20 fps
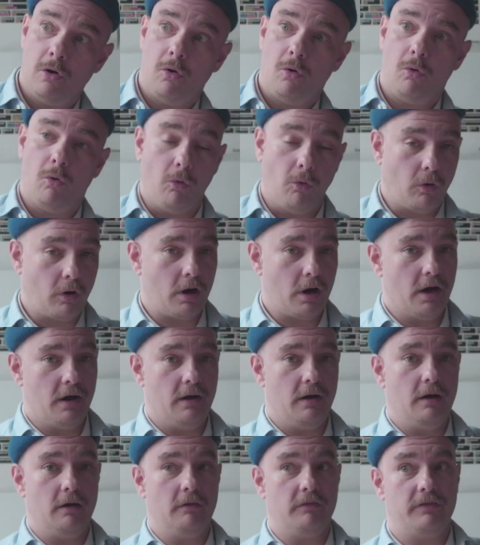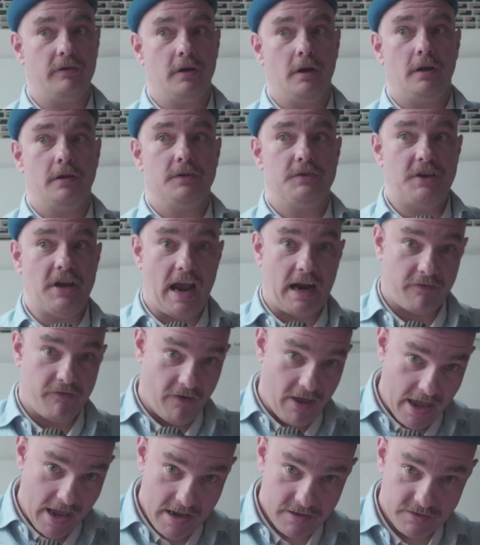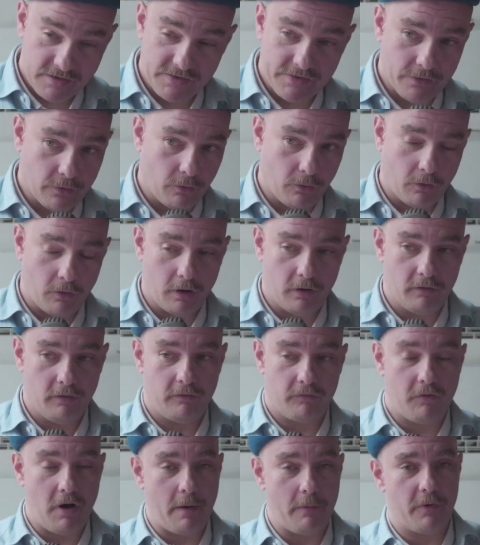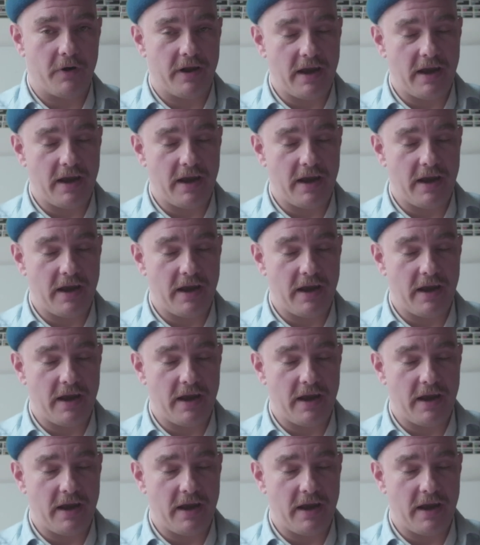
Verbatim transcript: or of Jack Vance or of Robert E.